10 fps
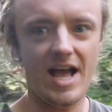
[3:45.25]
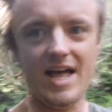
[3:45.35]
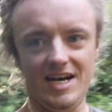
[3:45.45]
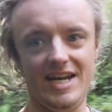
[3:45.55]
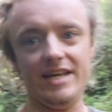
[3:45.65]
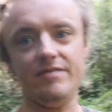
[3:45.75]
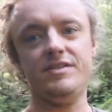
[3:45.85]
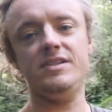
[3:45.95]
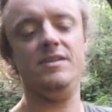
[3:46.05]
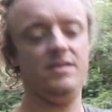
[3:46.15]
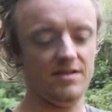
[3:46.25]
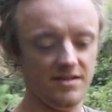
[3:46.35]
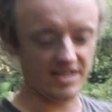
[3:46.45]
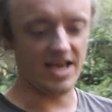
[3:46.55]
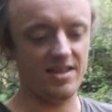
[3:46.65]
and leaves
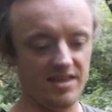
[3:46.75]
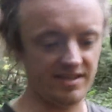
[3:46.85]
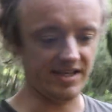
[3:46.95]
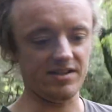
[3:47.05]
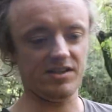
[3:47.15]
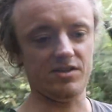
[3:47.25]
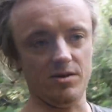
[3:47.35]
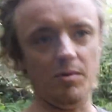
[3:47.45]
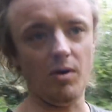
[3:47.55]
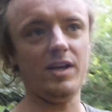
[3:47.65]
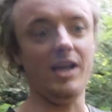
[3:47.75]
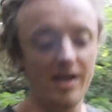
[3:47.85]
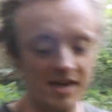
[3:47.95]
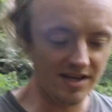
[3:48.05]
they're the thing that's going to block it.